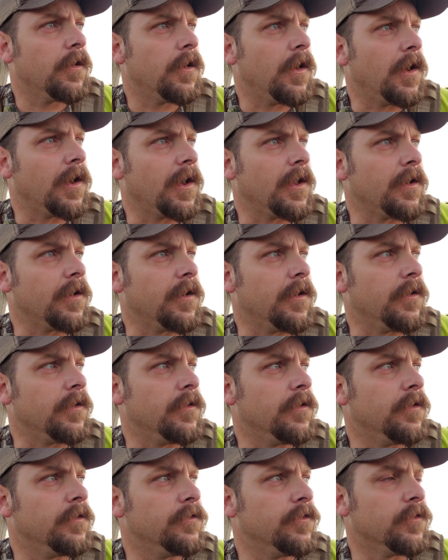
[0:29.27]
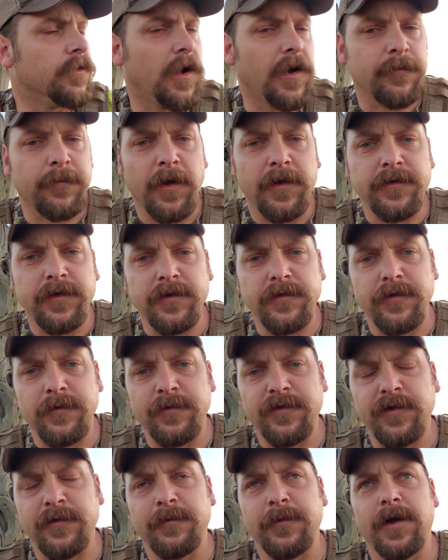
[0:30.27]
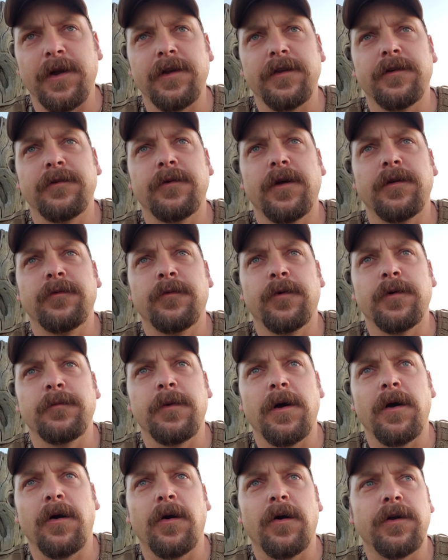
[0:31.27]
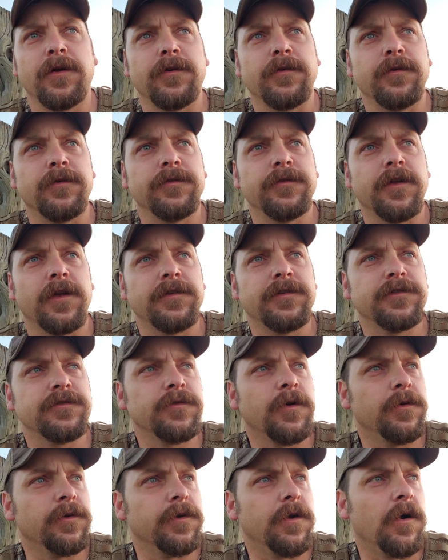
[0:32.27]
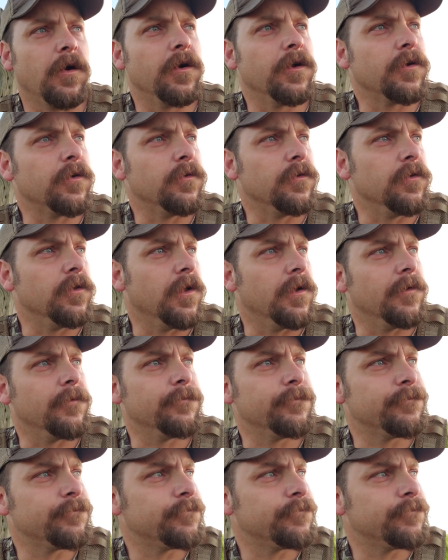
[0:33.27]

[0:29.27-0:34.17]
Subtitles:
I got a direct message from somebody that read one of my articles. I just wrote an article